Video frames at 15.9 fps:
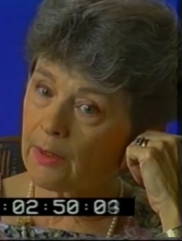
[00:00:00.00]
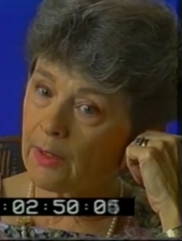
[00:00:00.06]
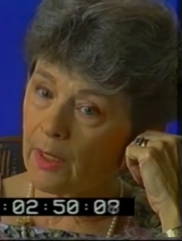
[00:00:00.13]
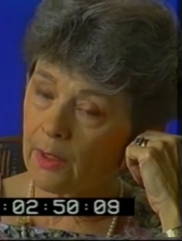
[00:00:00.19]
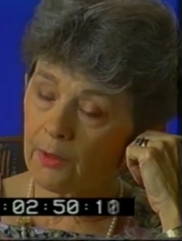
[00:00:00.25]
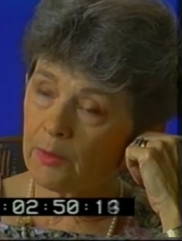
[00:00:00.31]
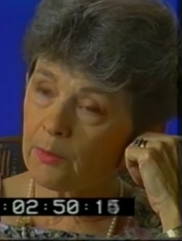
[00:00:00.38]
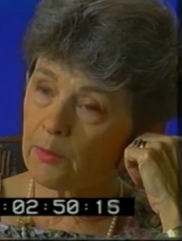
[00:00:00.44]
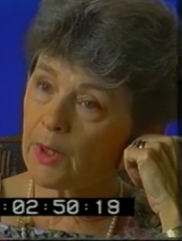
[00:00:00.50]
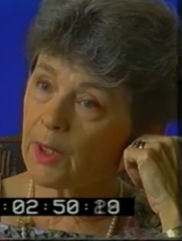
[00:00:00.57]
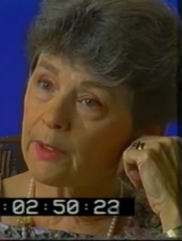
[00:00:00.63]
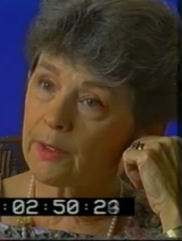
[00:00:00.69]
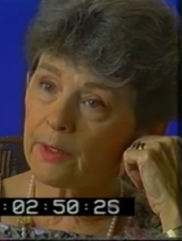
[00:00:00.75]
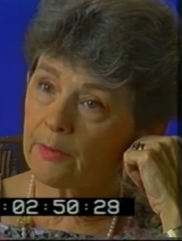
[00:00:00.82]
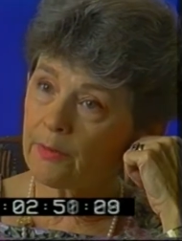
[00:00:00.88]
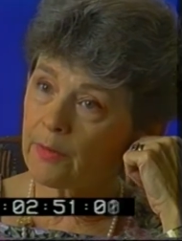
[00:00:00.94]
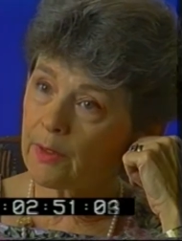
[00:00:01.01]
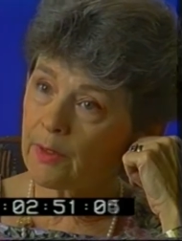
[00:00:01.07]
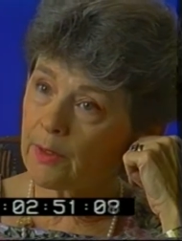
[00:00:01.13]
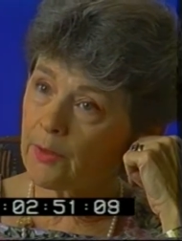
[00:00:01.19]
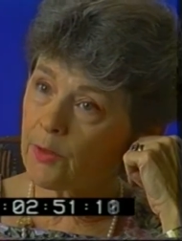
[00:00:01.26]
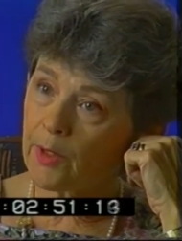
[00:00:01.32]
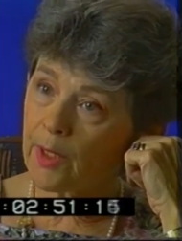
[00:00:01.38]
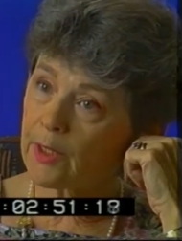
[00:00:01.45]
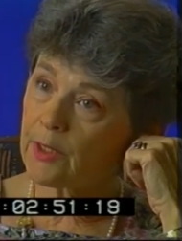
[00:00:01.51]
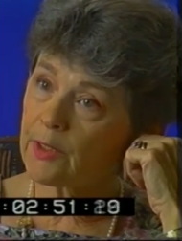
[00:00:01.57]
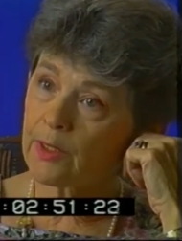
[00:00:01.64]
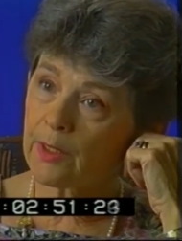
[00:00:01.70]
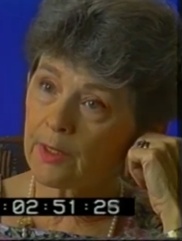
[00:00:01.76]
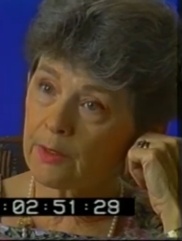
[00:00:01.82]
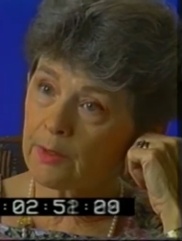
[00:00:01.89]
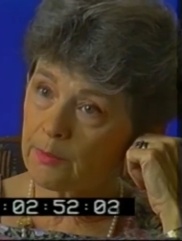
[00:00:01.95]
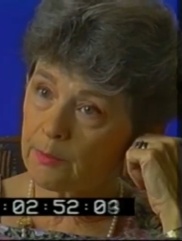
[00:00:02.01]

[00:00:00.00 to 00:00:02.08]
I couldn't believe in the United States.